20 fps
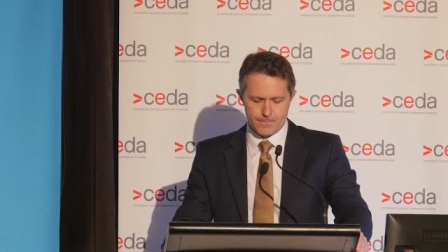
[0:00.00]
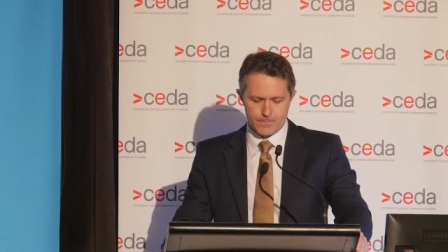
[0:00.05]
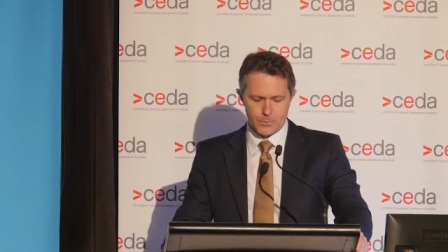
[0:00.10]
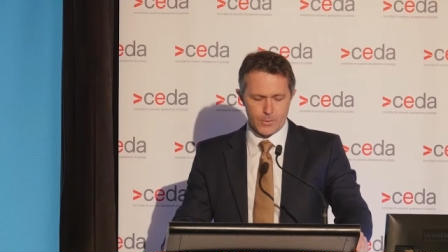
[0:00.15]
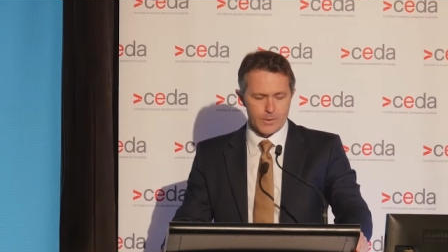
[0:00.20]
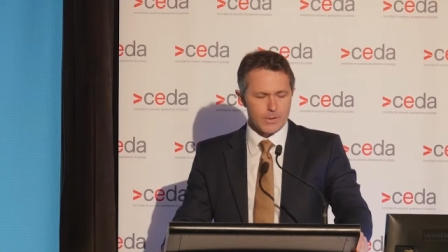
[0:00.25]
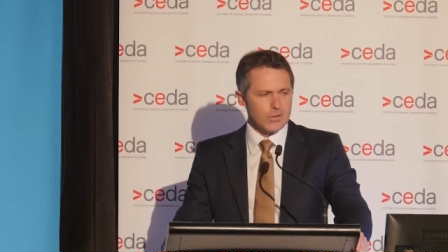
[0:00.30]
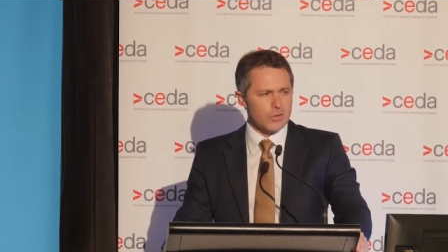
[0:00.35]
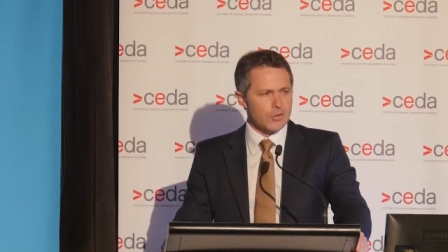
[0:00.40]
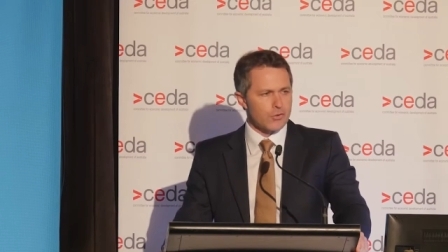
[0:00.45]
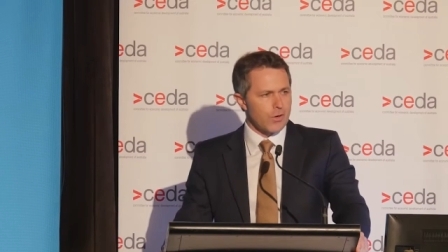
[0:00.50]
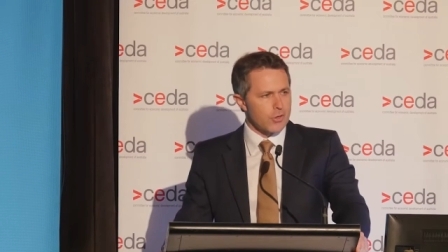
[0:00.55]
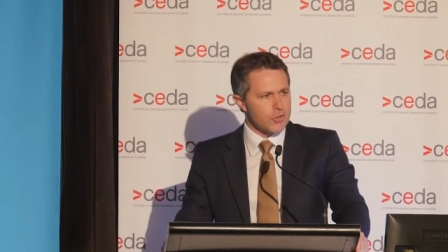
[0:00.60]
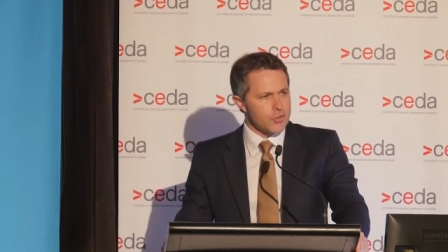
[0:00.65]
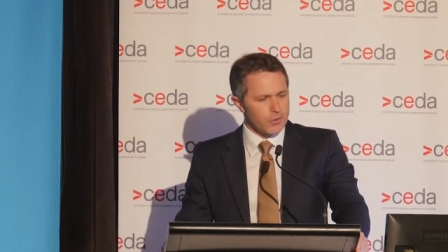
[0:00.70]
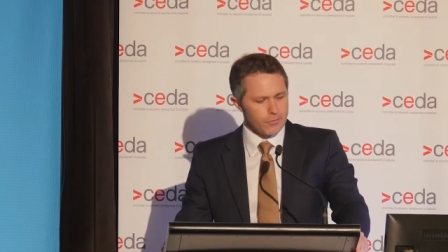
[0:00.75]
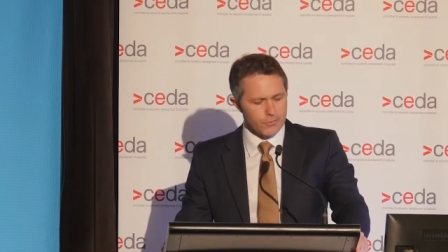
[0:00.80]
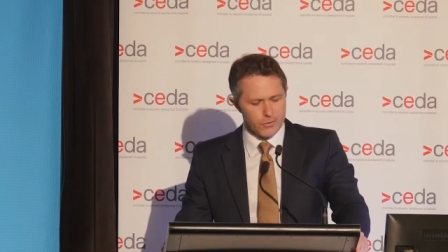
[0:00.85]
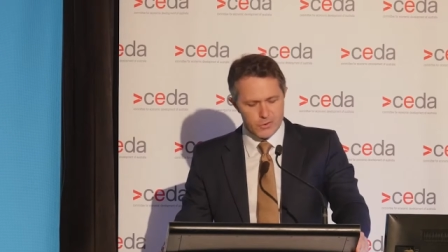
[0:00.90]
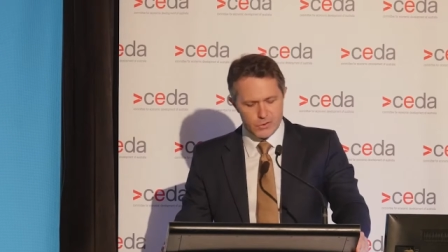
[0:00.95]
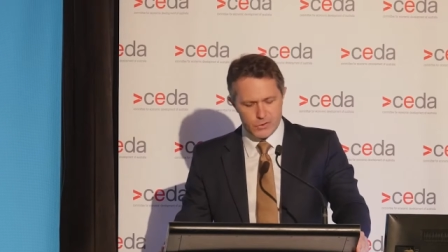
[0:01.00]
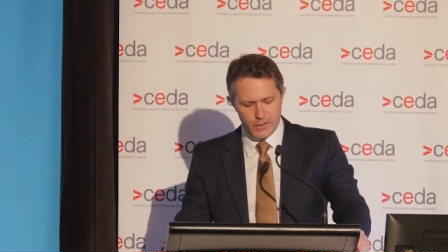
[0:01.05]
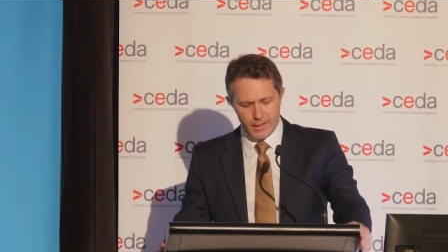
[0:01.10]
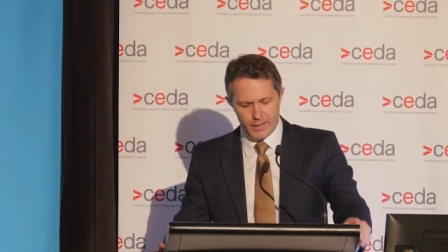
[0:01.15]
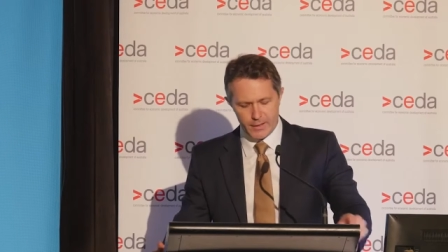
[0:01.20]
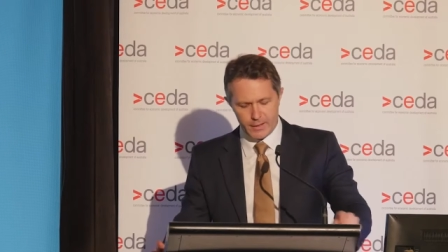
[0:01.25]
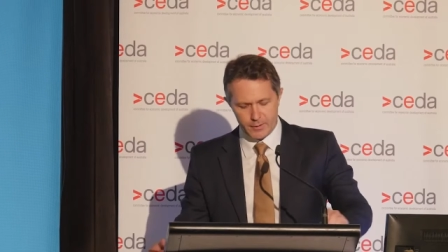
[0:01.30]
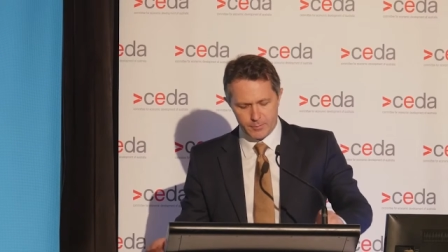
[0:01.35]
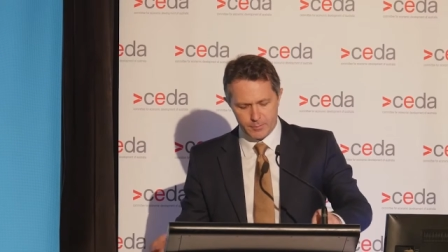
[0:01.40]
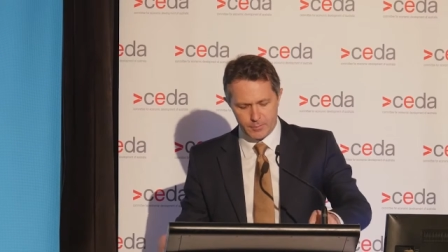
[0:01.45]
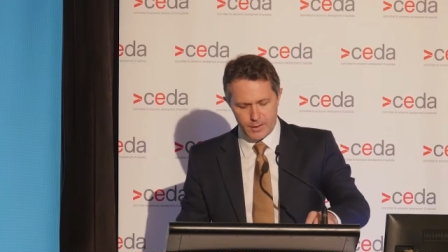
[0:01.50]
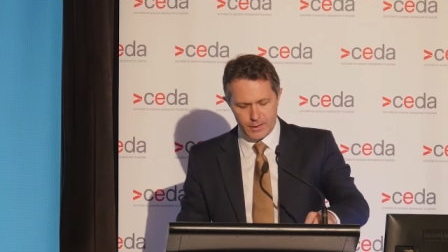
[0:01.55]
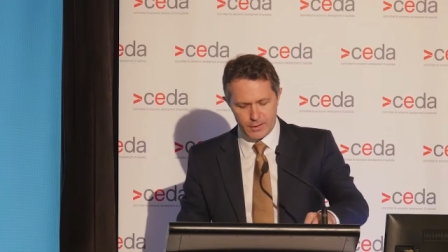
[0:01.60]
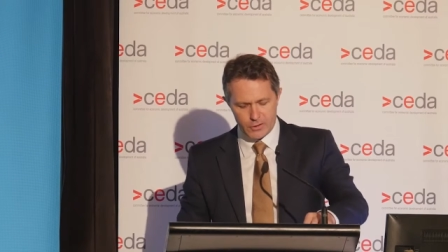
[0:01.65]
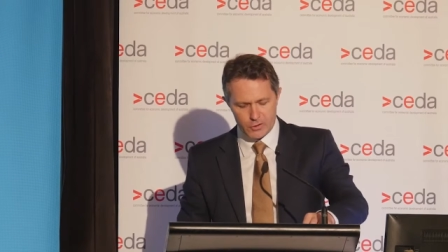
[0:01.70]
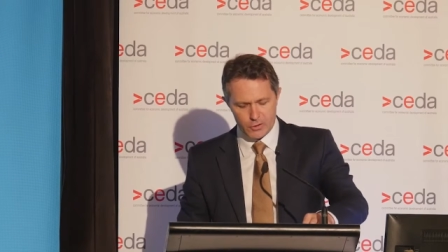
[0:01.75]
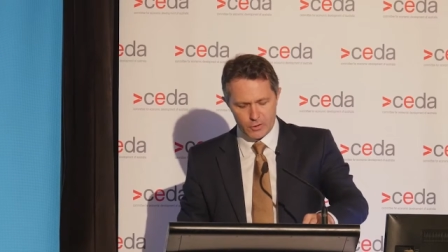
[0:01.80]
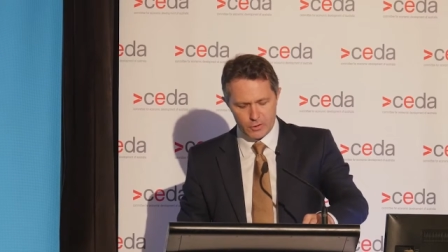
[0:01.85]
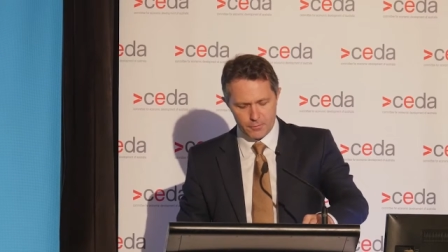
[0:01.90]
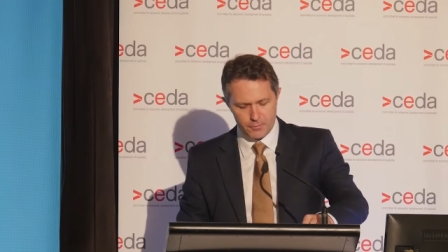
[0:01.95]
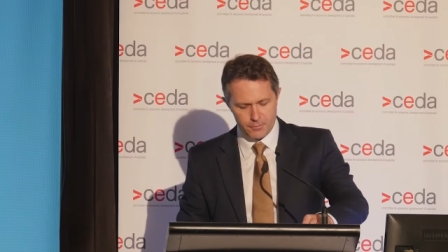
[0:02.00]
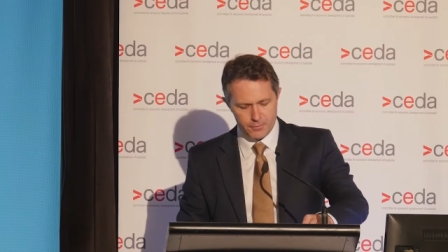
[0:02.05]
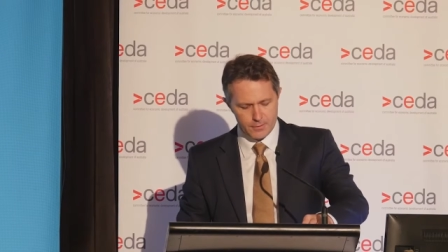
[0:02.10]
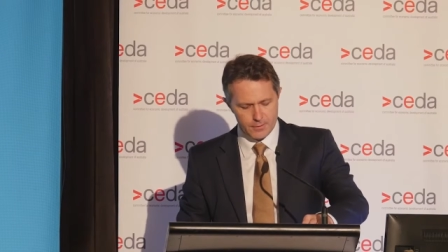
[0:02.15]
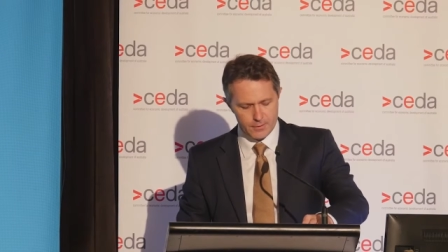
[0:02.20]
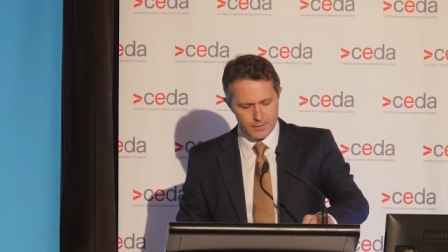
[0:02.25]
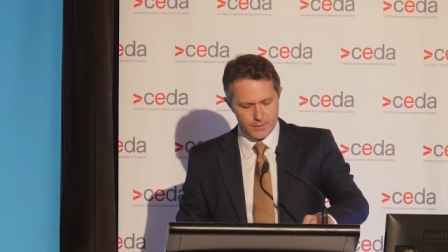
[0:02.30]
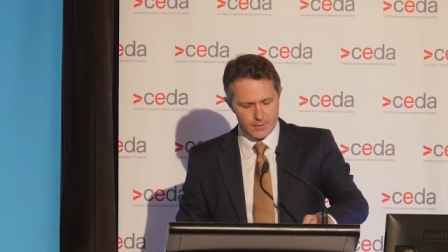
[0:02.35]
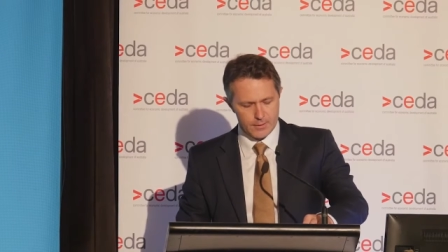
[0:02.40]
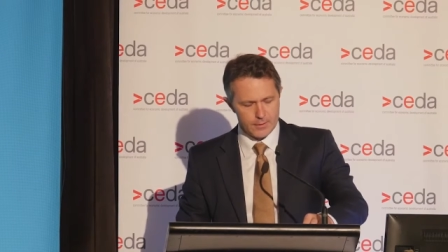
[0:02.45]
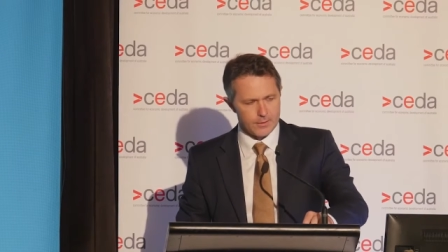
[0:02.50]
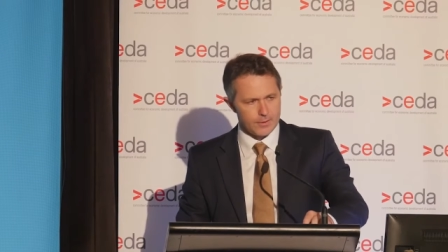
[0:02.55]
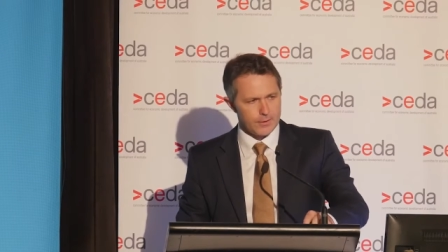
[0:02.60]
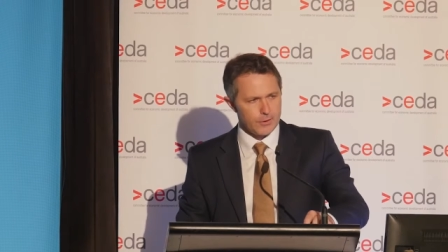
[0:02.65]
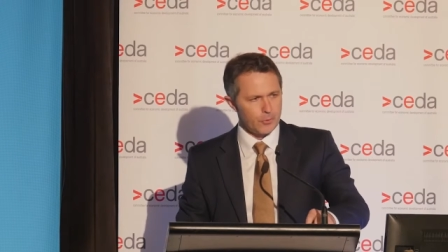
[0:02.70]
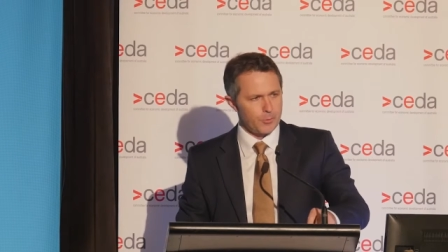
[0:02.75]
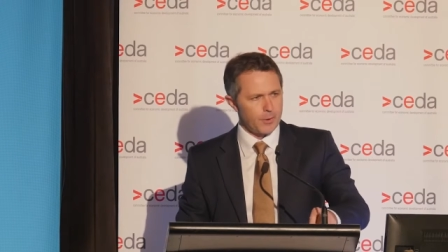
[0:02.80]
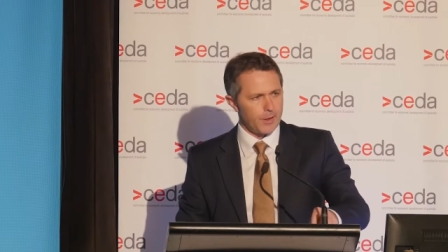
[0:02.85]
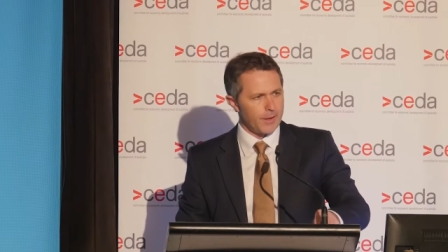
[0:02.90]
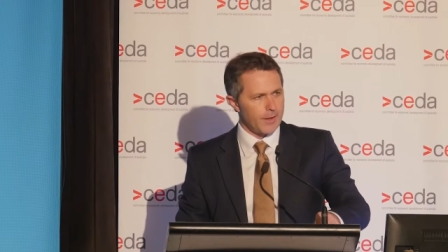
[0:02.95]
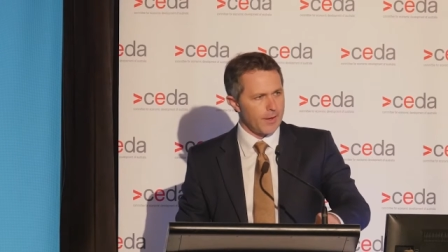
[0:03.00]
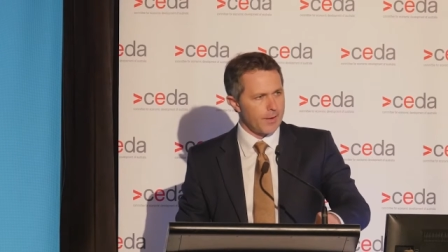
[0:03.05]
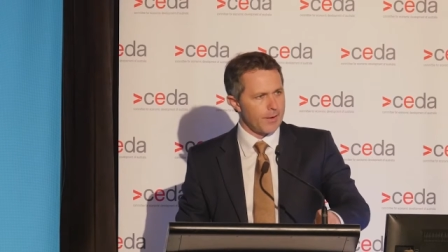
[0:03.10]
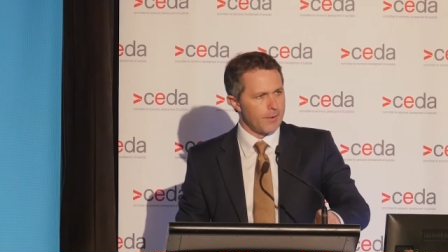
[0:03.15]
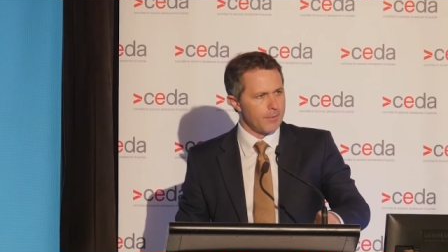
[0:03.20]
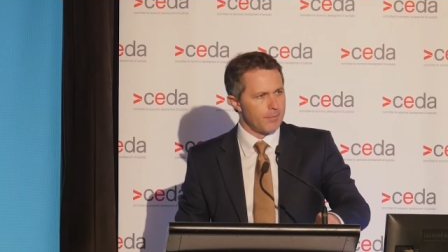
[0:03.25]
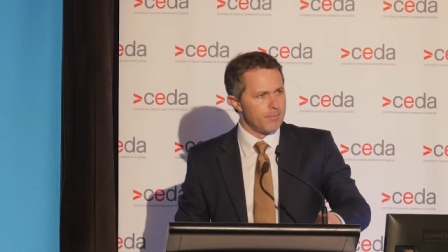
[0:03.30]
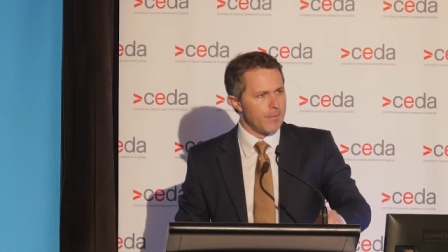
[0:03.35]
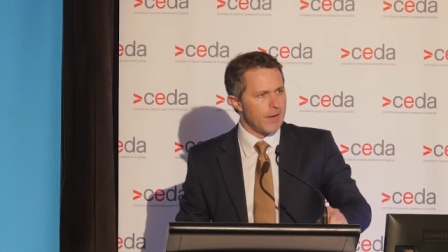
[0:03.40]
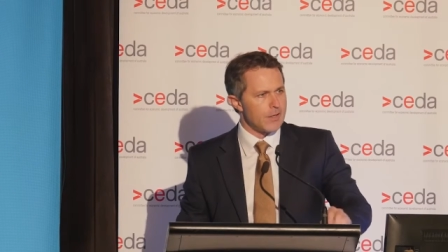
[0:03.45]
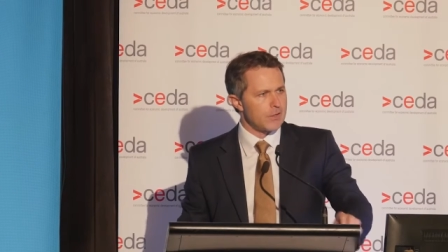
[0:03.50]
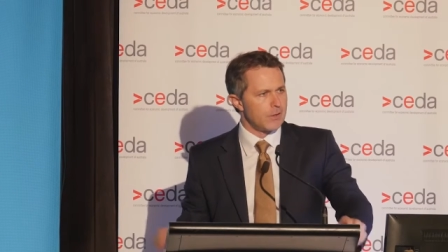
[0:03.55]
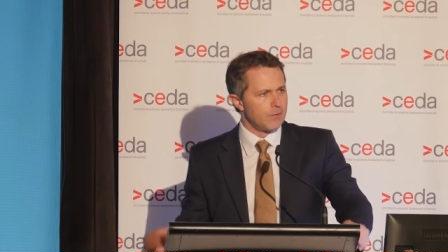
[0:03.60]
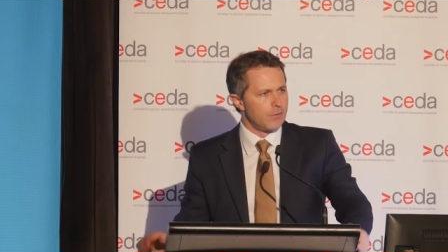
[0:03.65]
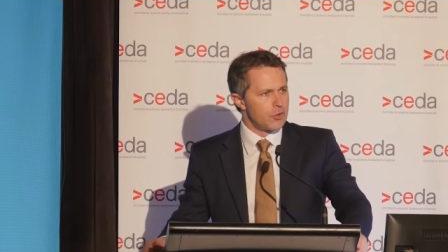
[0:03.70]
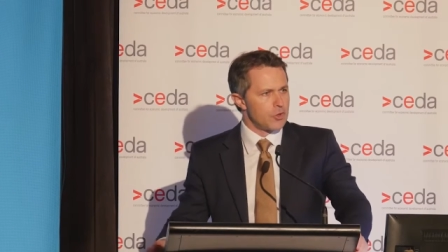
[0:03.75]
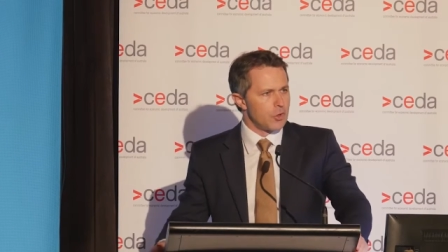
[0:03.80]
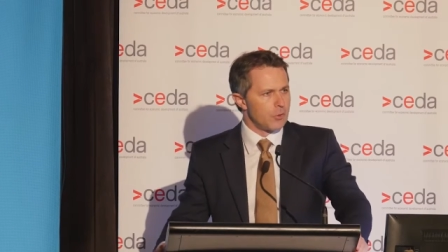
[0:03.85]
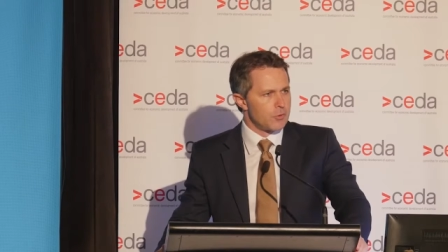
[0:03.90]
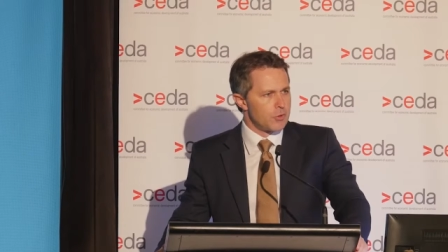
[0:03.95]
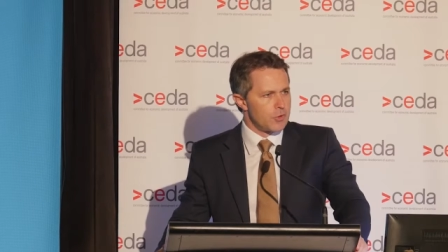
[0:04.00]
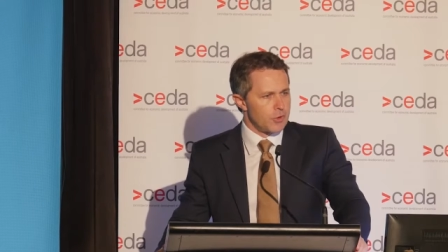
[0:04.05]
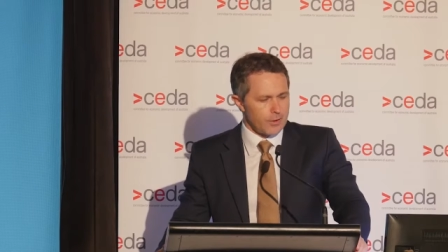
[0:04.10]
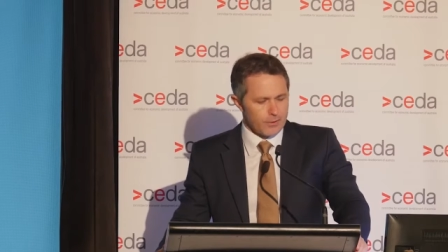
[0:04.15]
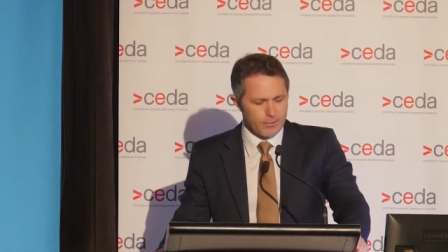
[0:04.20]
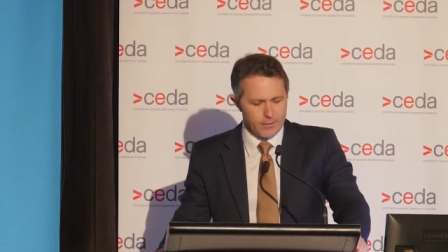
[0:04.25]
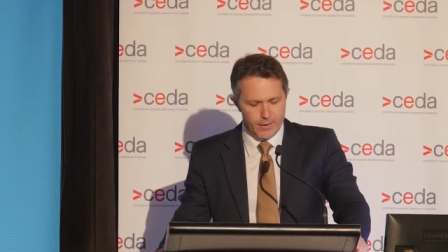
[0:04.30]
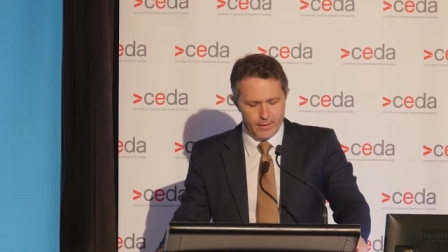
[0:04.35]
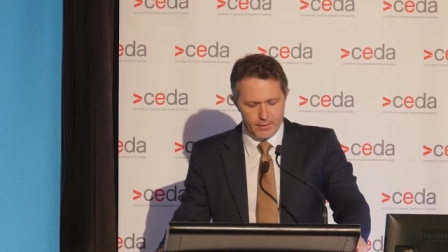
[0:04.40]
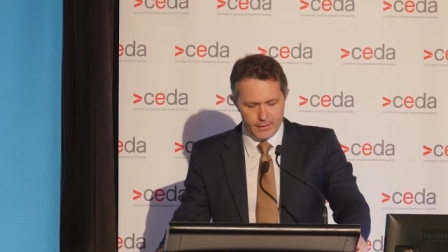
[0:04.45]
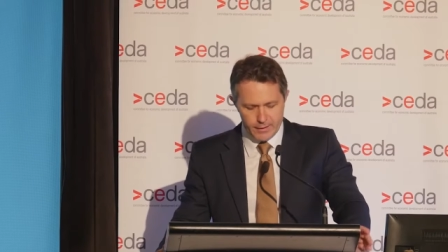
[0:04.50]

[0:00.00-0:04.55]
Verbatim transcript: When construction of the stadium kicks off, it'll be another massive jobs generator.